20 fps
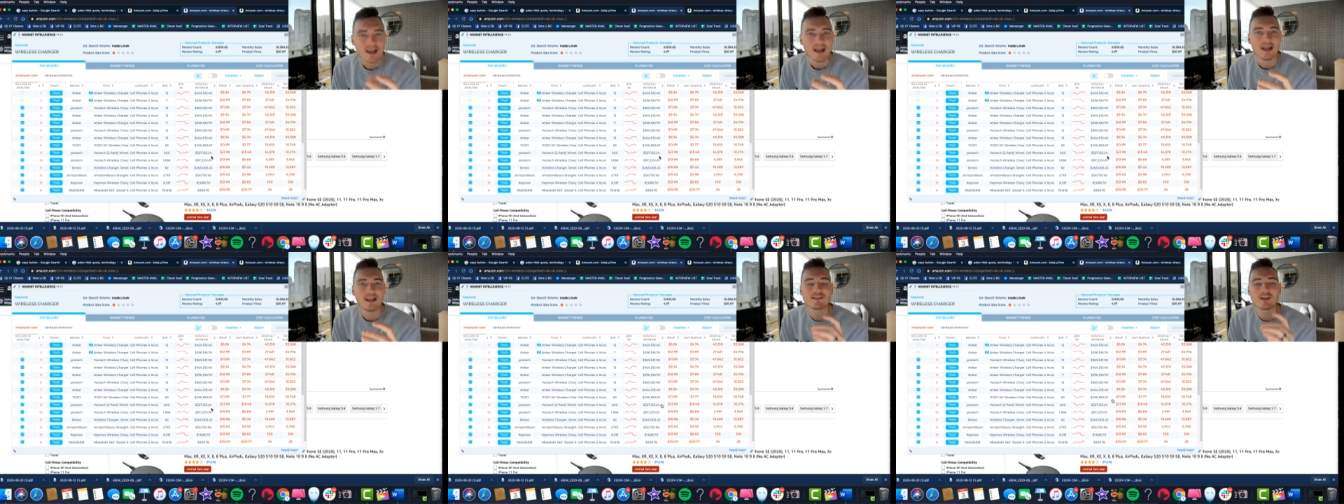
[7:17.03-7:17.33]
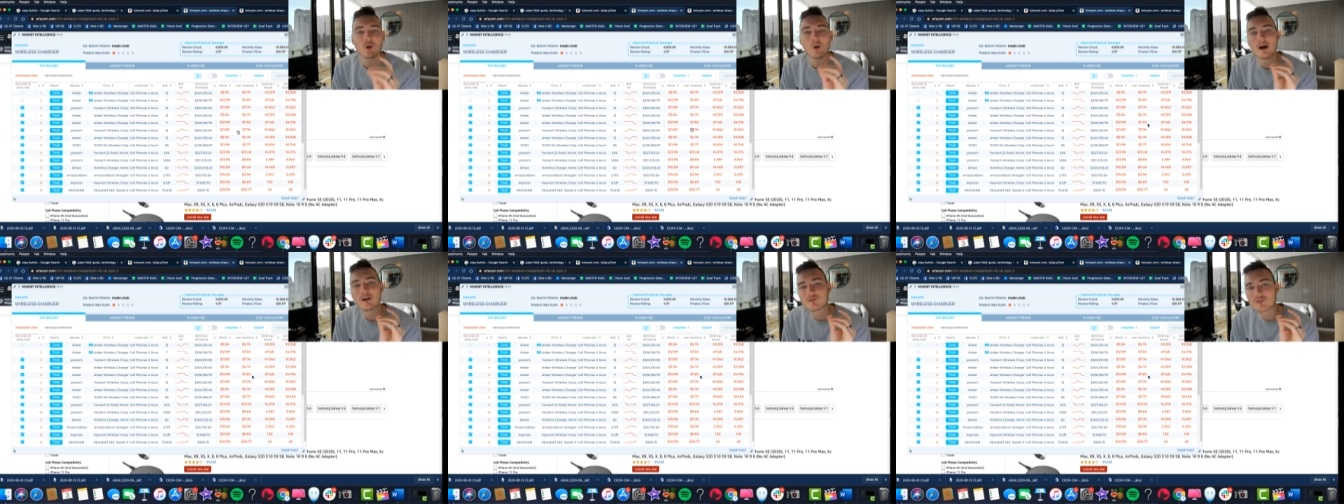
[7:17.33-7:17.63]
And
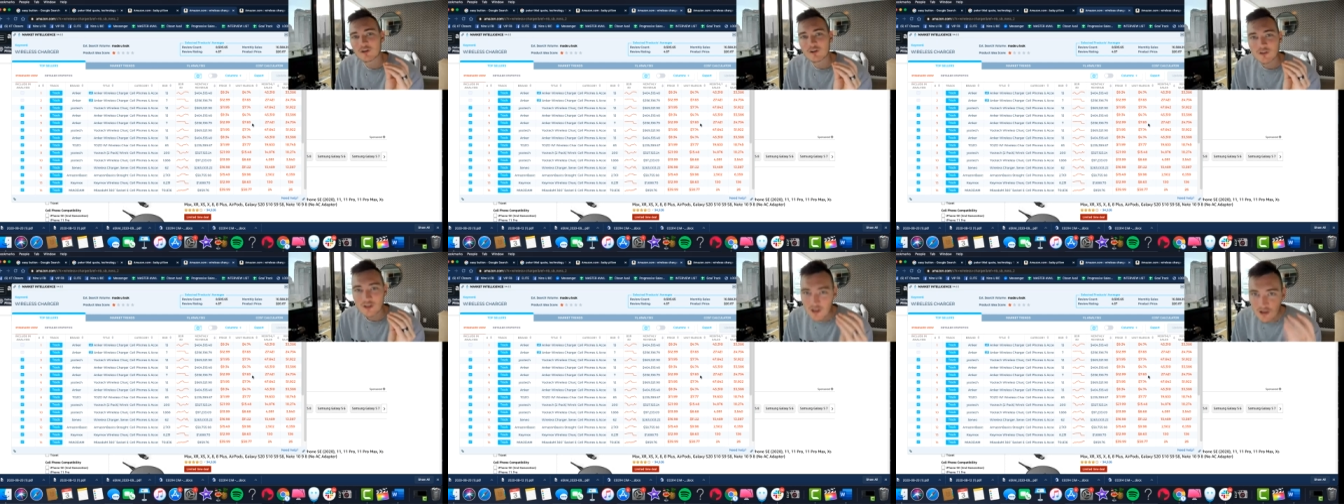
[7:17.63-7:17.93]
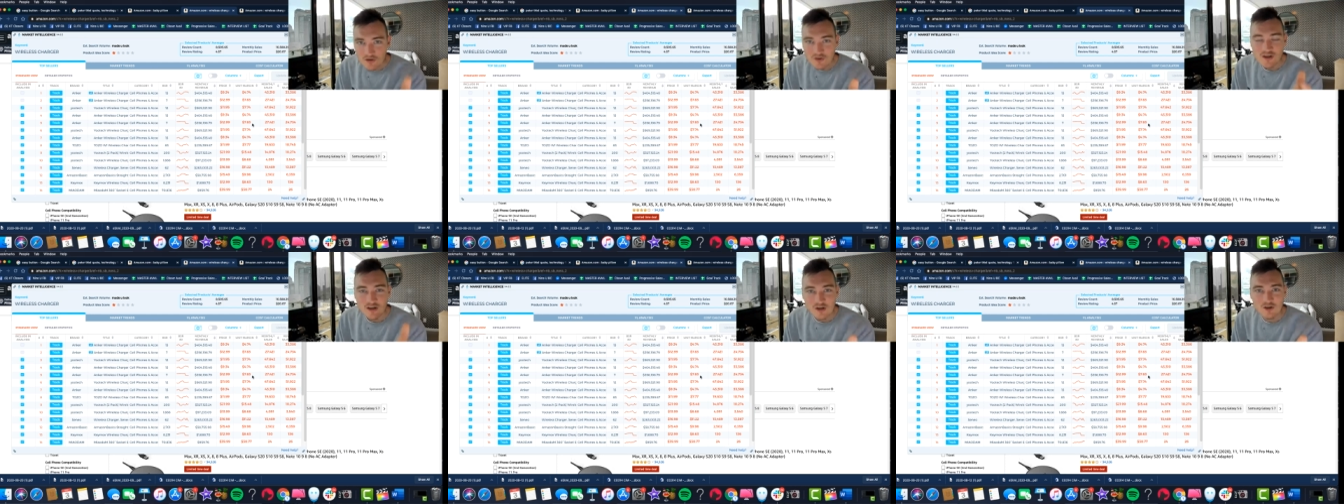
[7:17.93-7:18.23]
so after
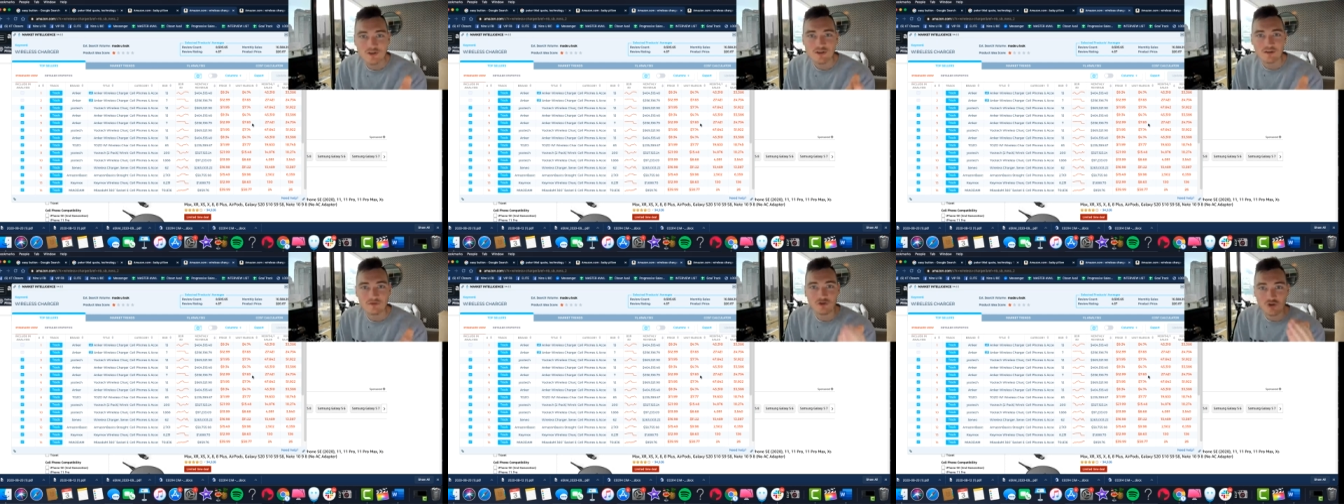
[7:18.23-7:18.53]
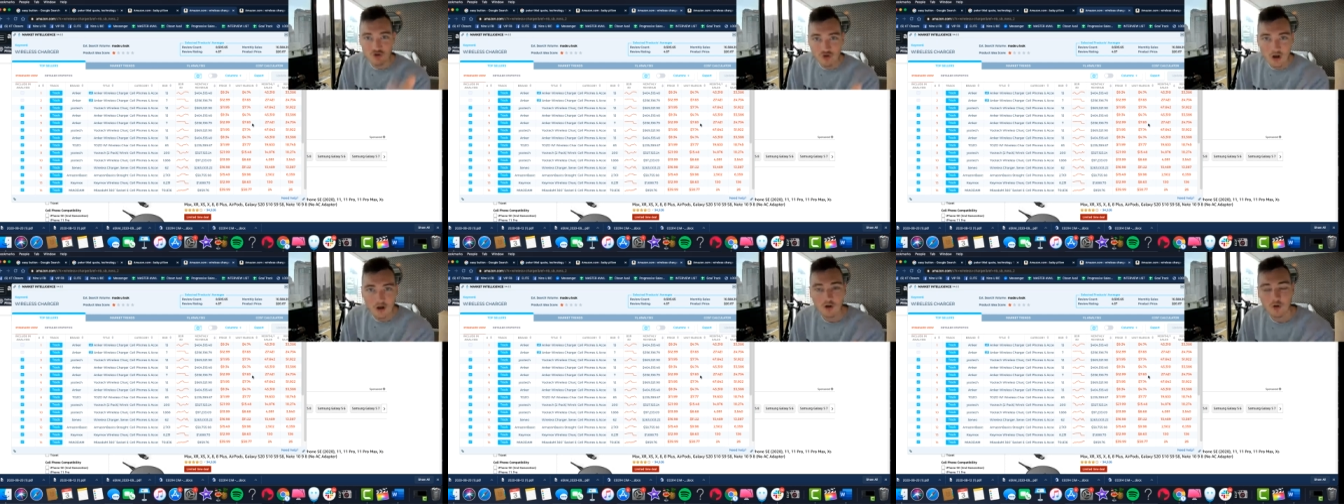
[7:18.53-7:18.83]
years and years of
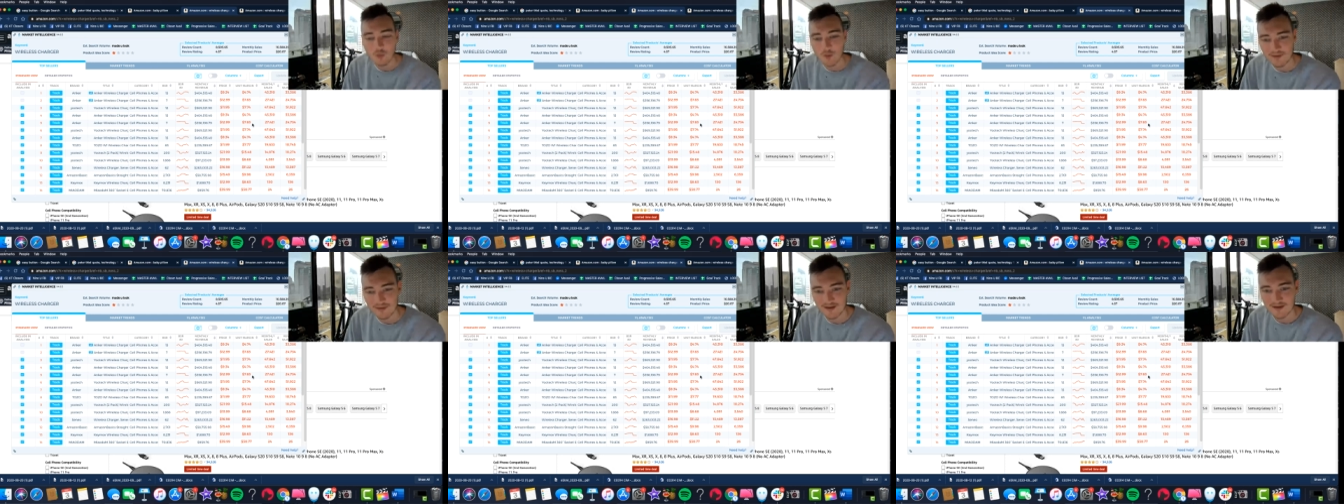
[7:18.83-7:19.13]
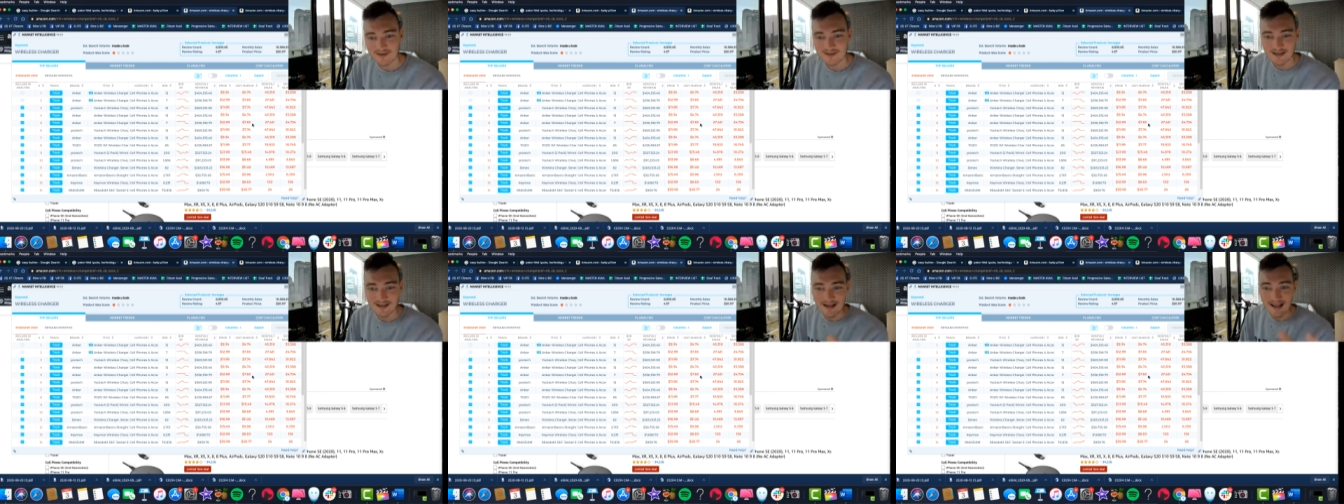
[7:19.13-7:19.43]
struggle with
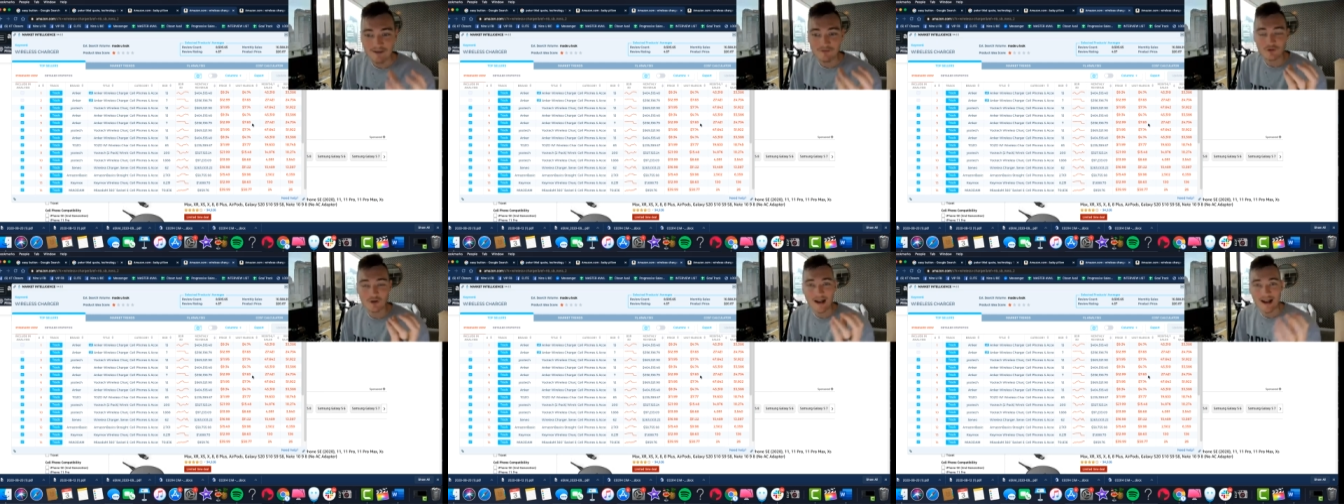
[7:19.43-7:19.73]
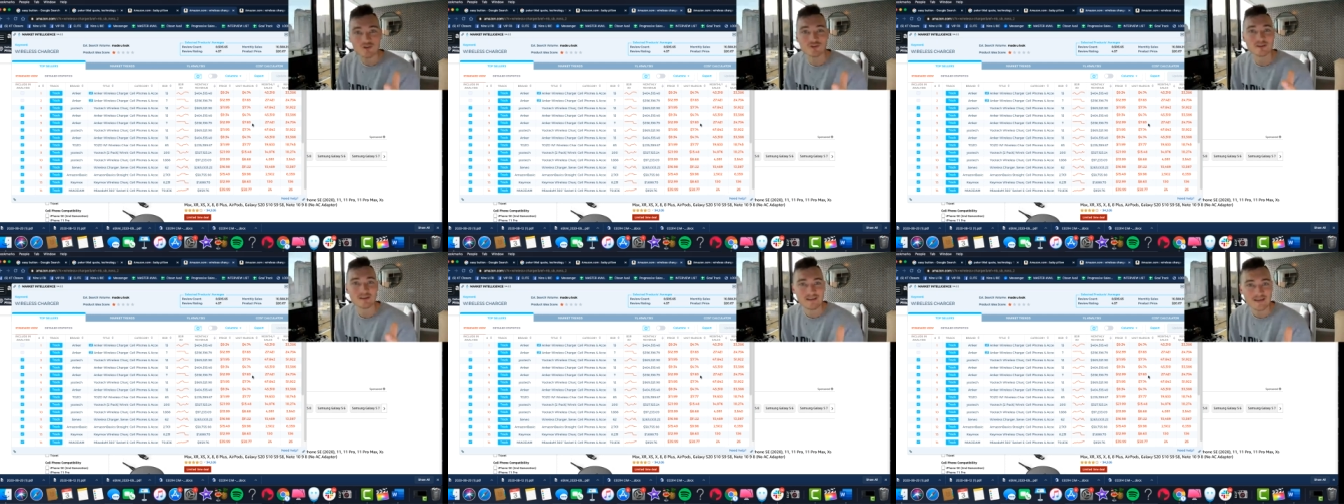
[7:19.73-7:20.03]
this, and after
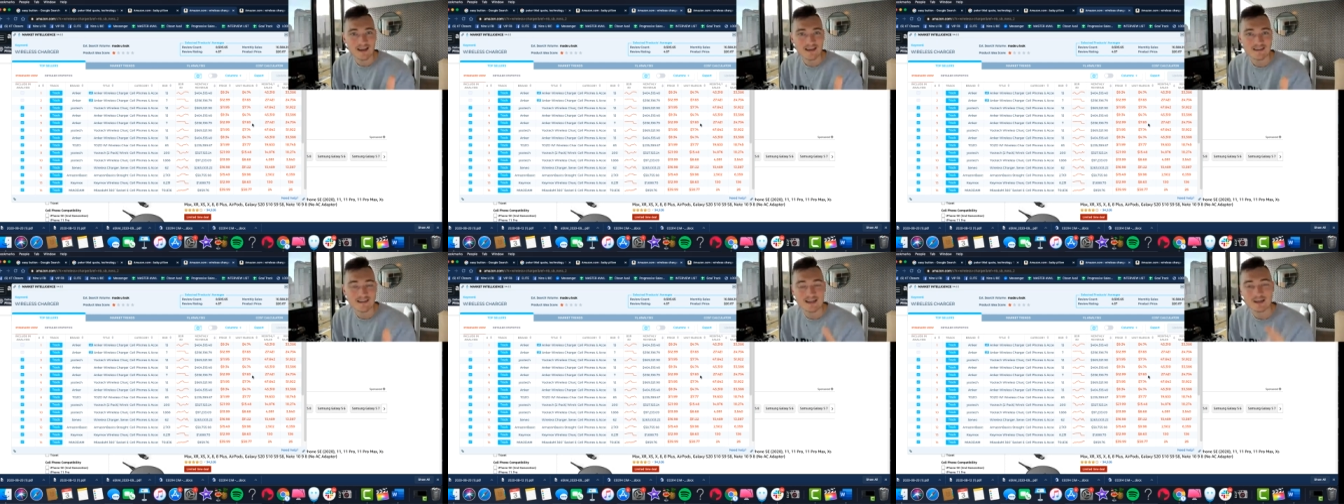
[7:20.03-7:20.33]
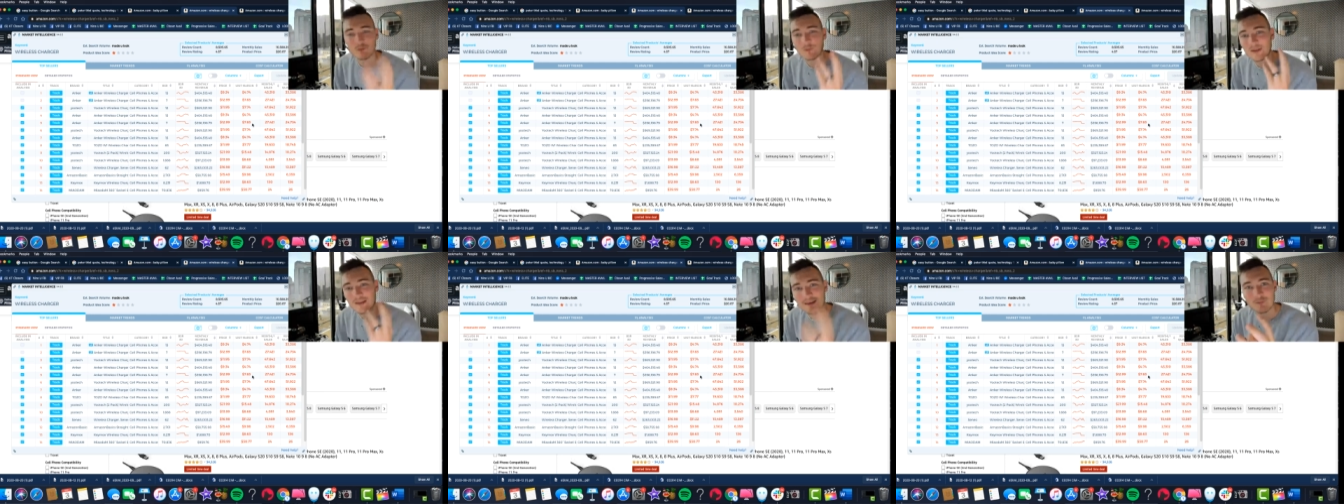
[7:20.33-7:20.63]
actually testing
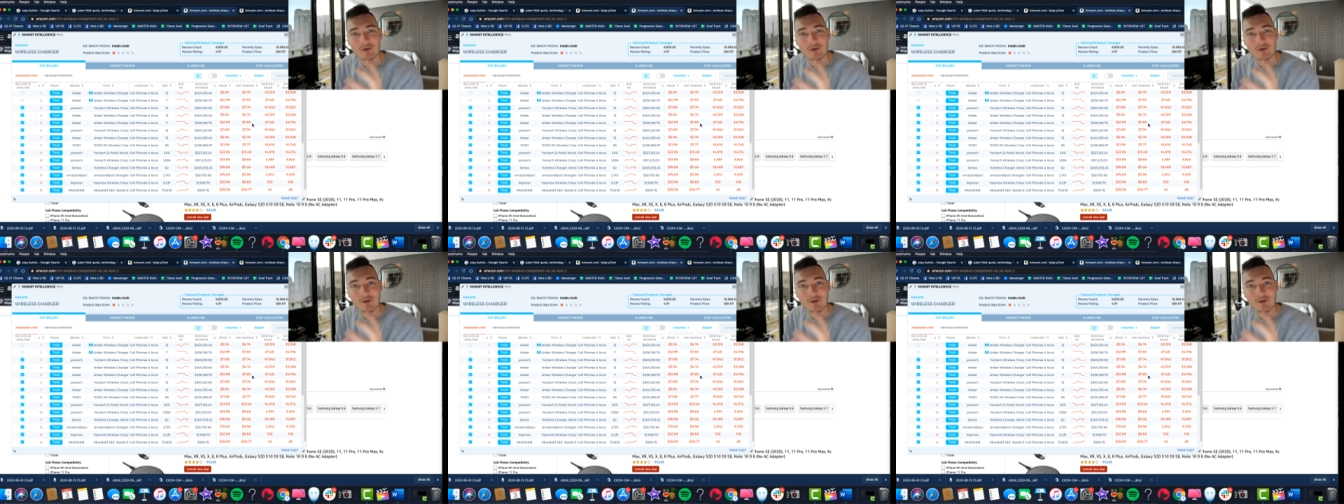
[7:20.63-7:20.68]
it, we,